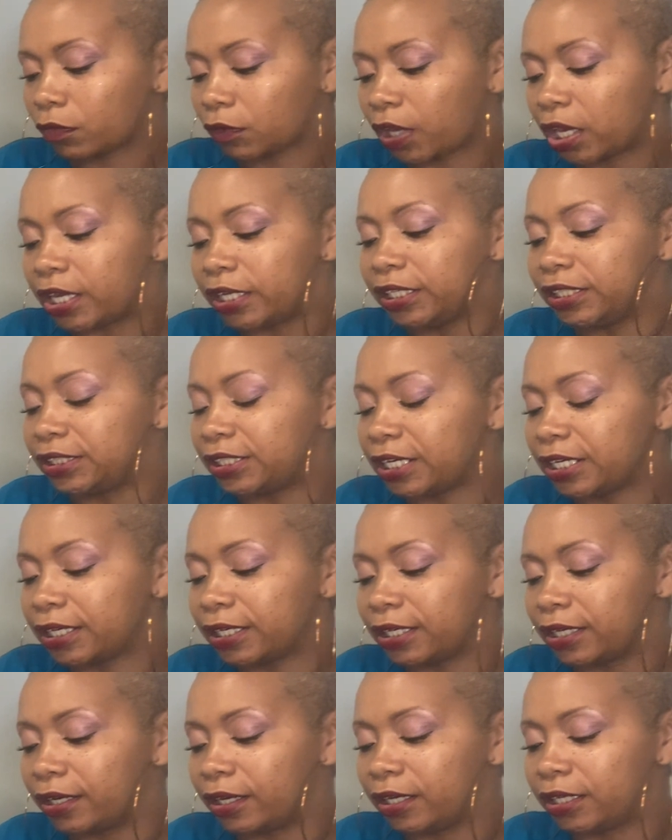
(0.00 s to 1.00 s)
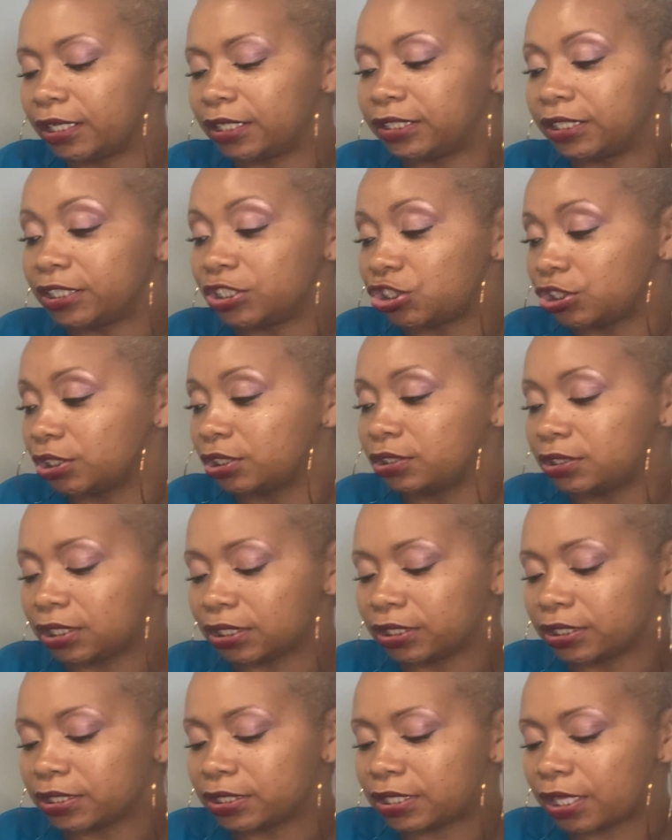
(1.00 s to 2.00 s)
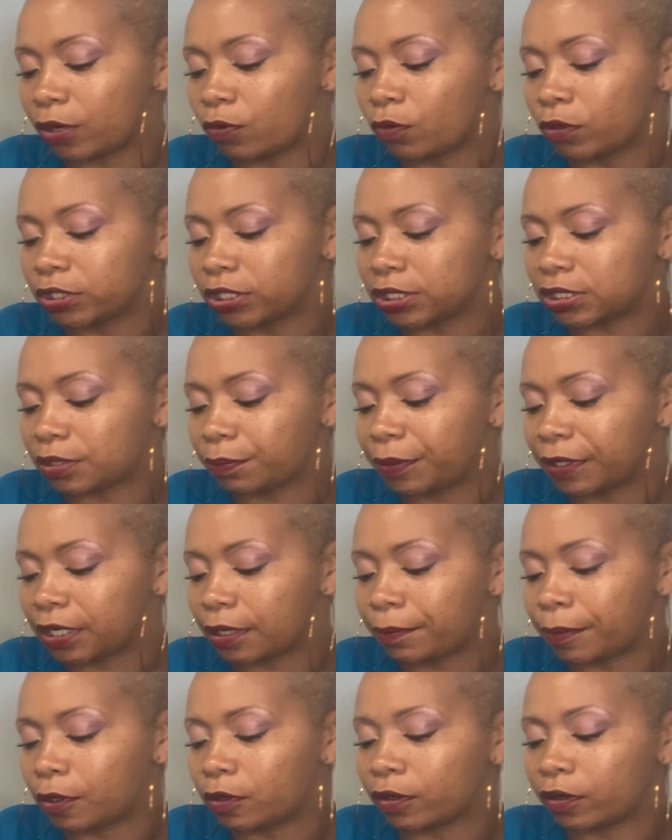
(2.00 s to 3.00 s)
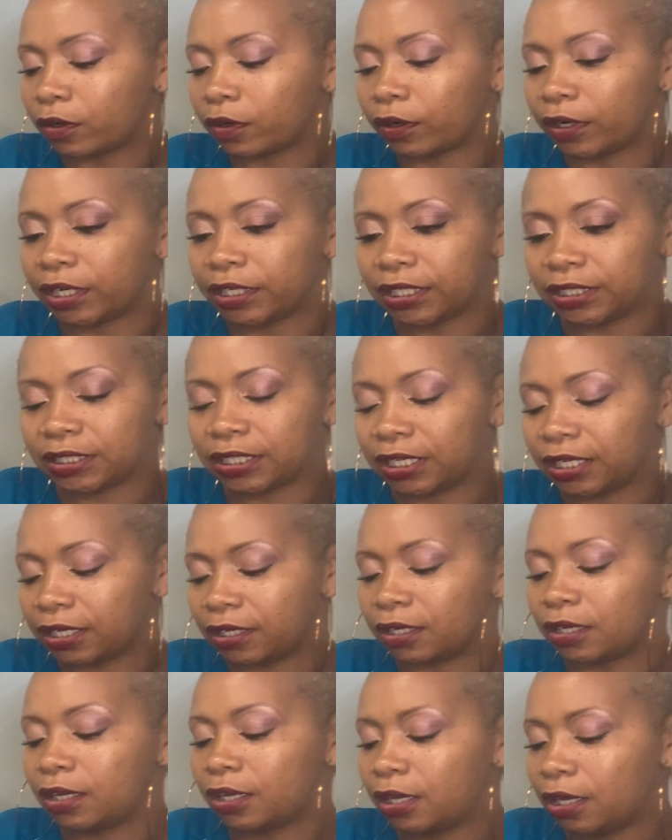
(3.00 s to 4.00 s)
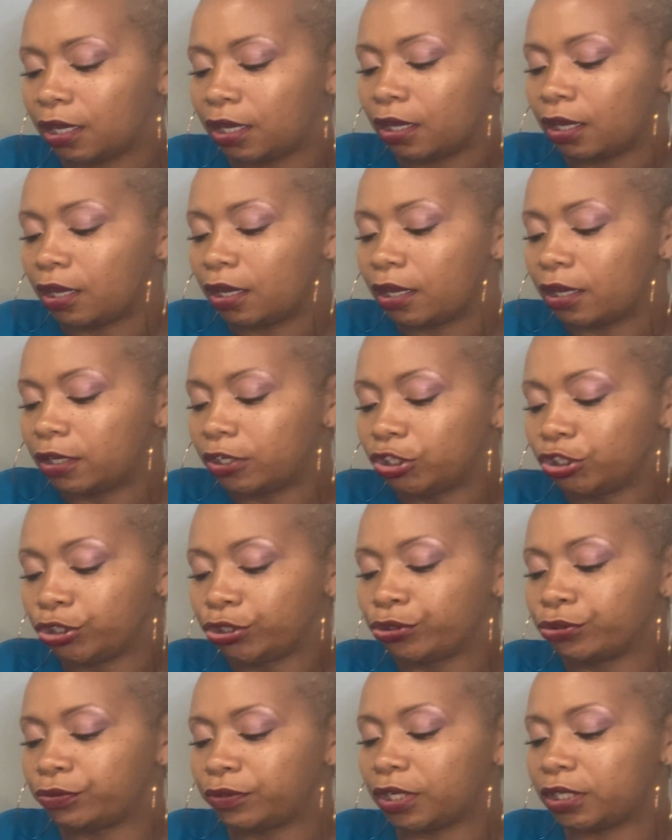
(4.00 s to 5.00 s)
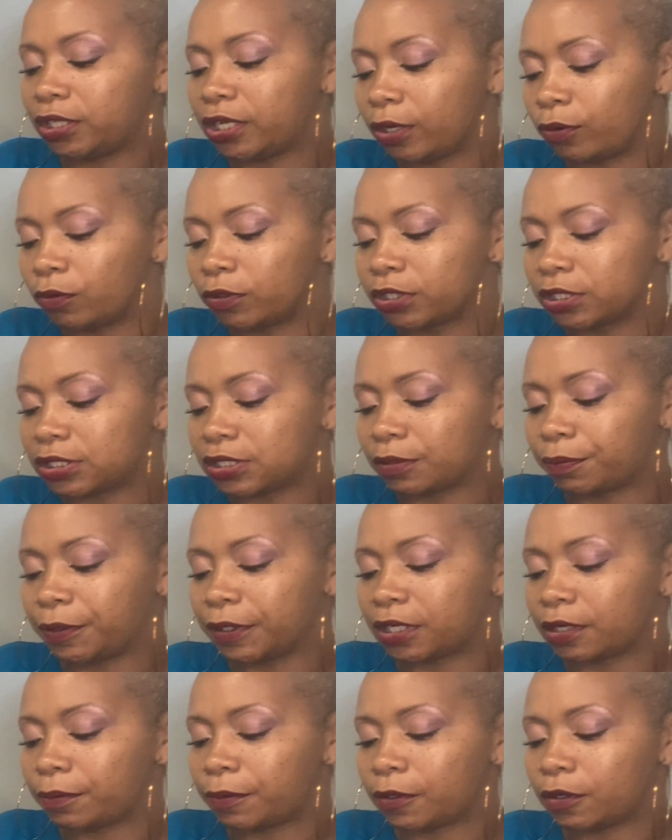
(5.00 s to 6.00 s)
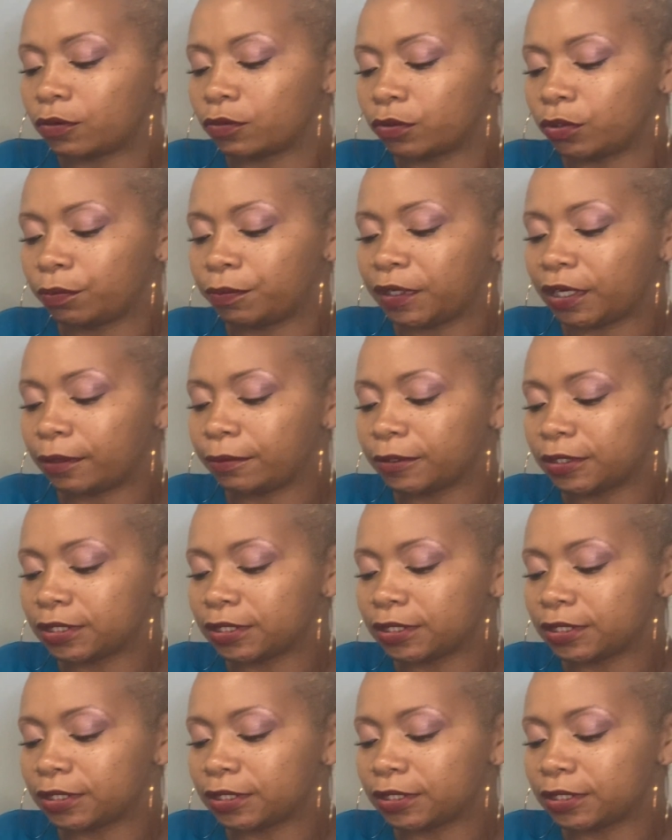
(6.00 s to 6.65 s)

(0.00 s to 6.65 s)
anything in addition to this they want us to pick up on or anything new that they want us to pick up on. We'll be able